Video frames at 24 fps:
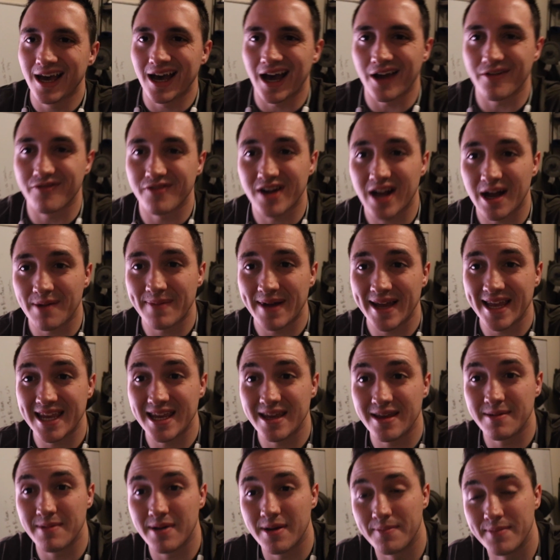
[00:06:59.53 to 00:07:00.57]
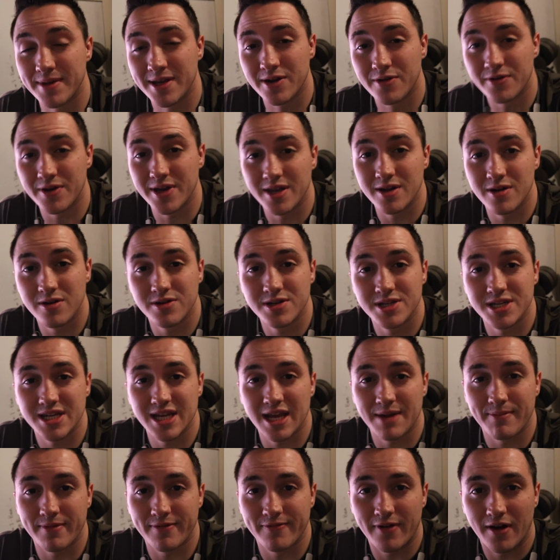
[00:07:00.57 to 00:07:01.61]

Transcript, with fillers: I forgot my amino energy at my